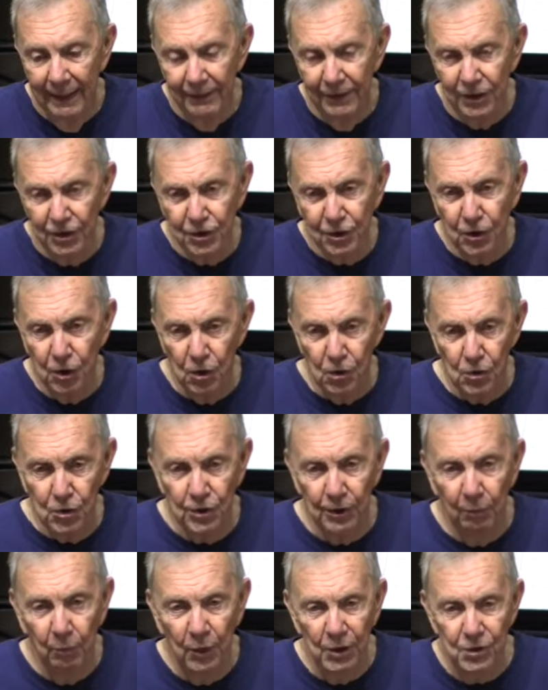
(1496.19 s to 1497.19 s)
This church
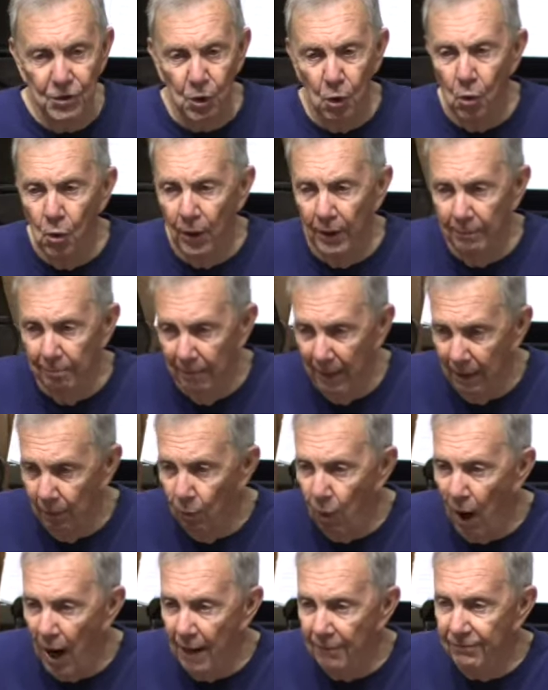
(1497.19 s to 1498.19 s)
that we joined, my
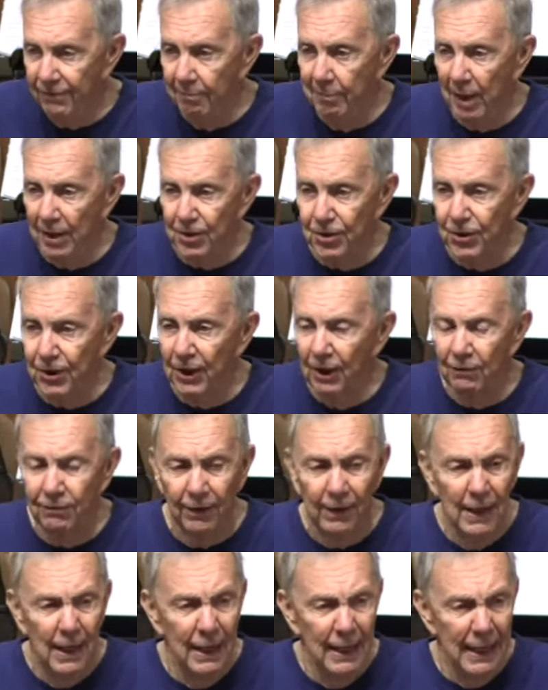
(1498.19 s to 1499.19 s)
wife and myself,
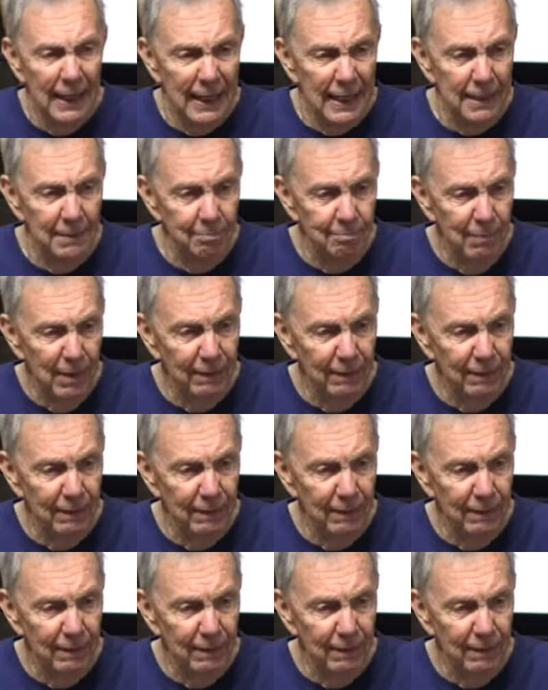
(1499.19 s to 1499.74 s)
in